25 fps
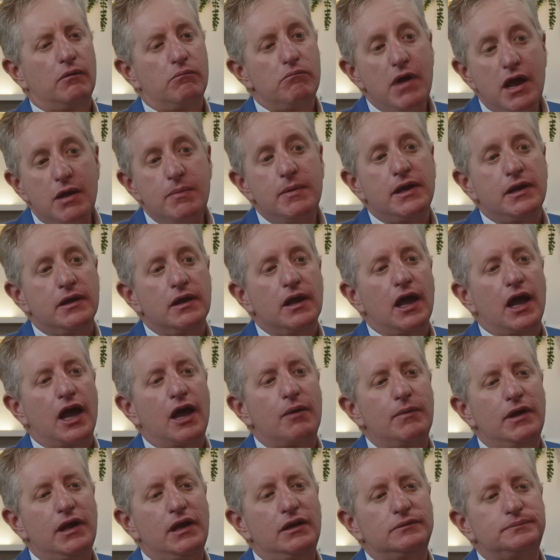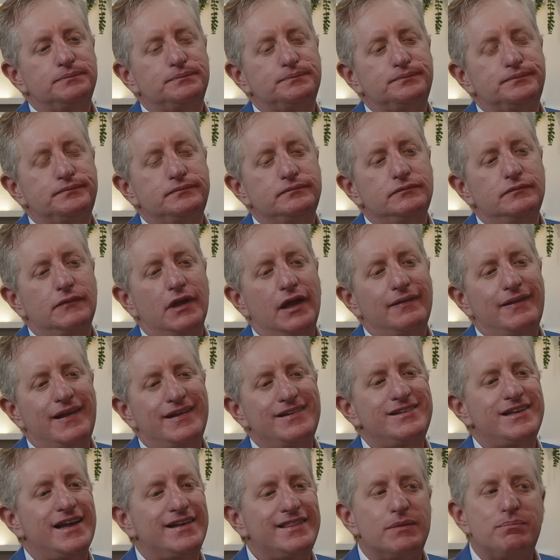Maybe. I mean,
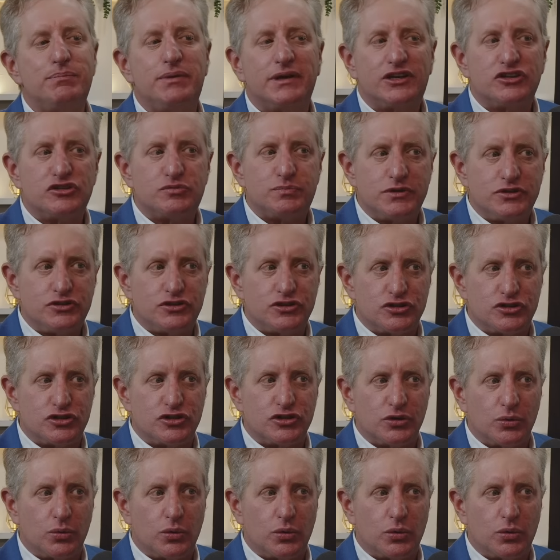that's not the biggest business in the